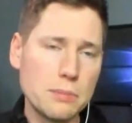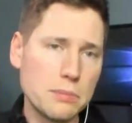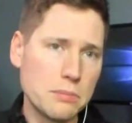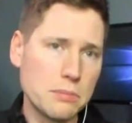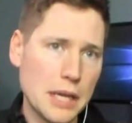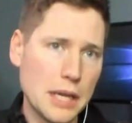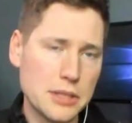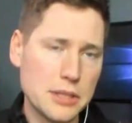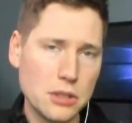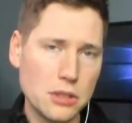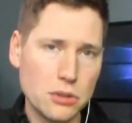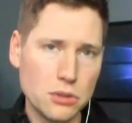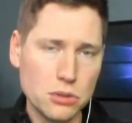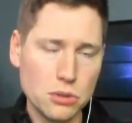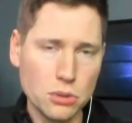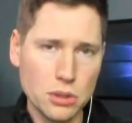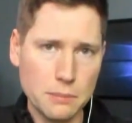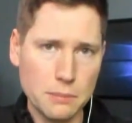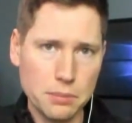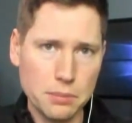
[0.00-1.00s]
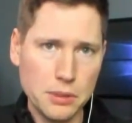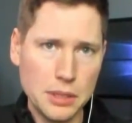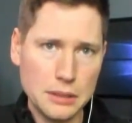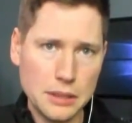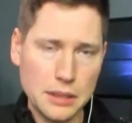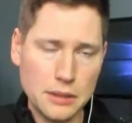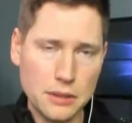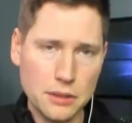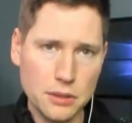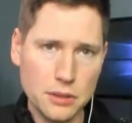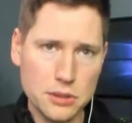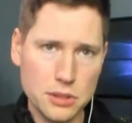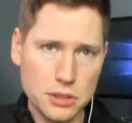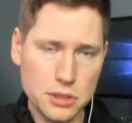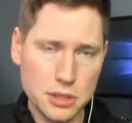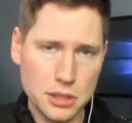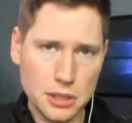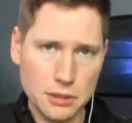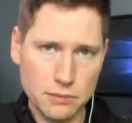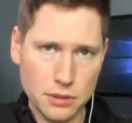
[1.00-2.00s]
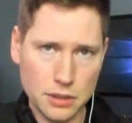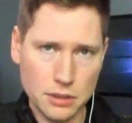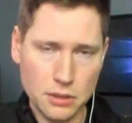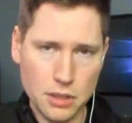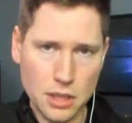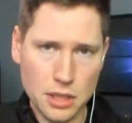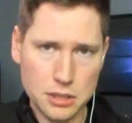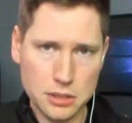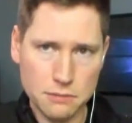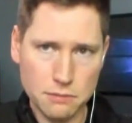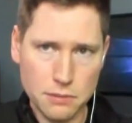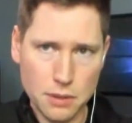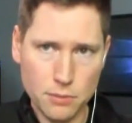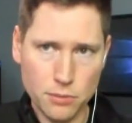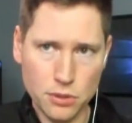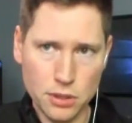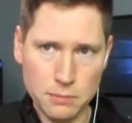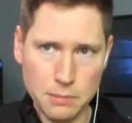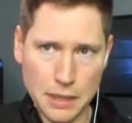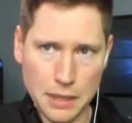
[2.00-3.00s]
I'm not saying you can do it completely. There is a significant loss of memory